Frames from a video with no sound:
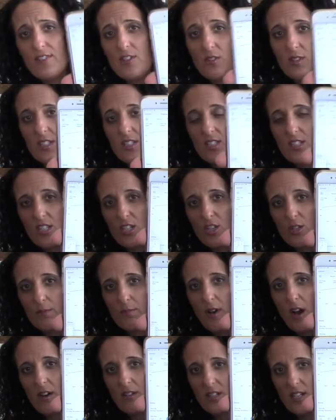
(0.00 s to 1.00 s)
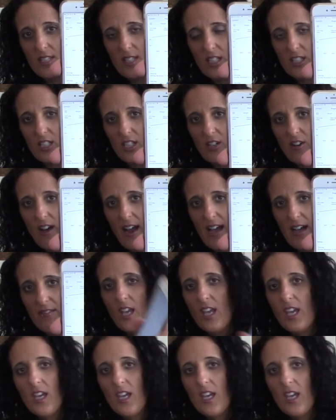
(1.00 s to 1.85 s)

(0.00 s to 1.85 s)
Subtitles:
you can see your progress on the graph.